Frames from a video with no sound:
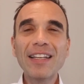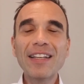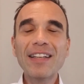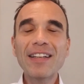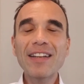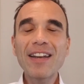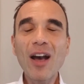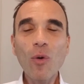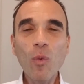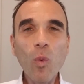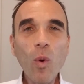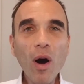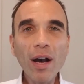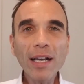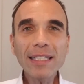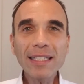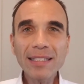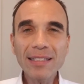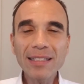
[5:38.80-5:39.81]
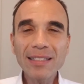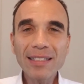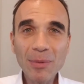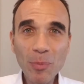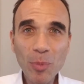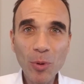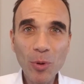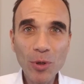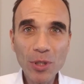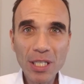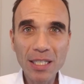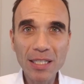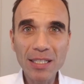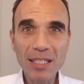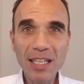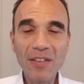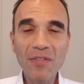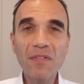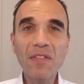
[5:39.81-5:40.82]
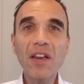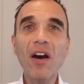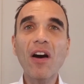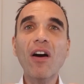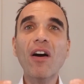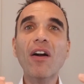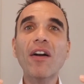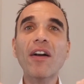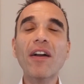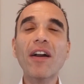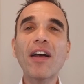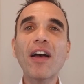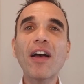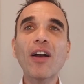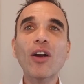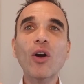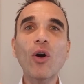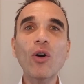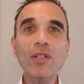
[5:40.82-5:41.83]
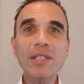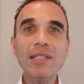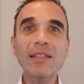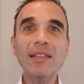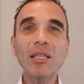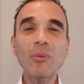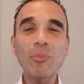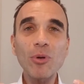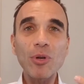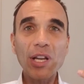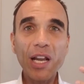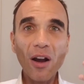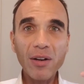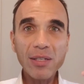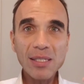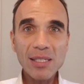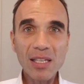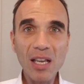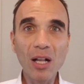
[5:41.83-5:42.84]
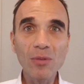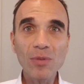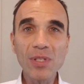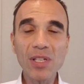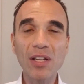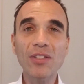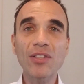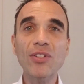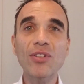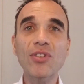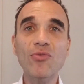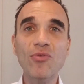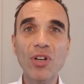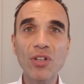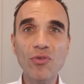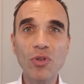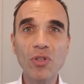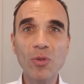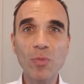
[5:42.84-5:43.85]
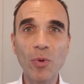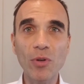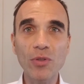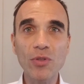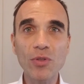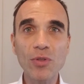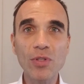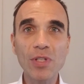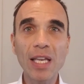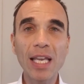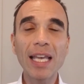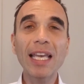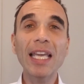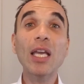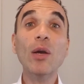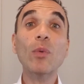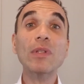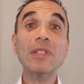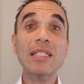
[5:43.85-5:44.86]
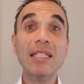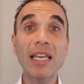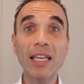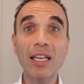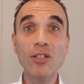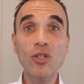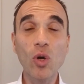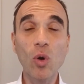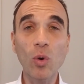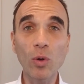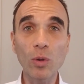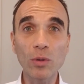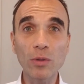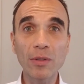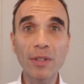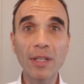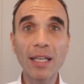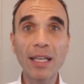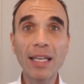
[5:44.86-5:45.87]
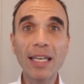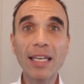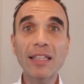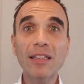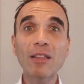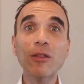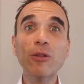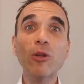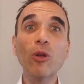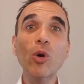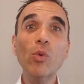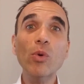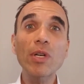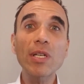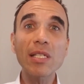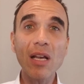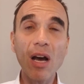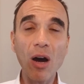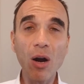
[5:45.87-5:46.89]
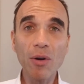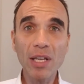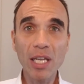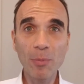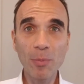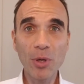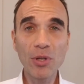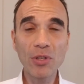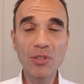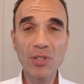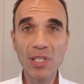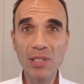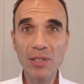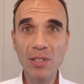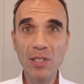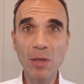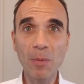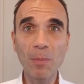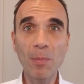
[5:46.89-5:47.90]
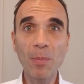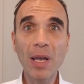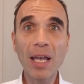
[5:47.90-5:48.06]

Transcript: Now, why this is important? If we are constantly putting ourselves under stress response, it will take a toll. It lowers our immune system.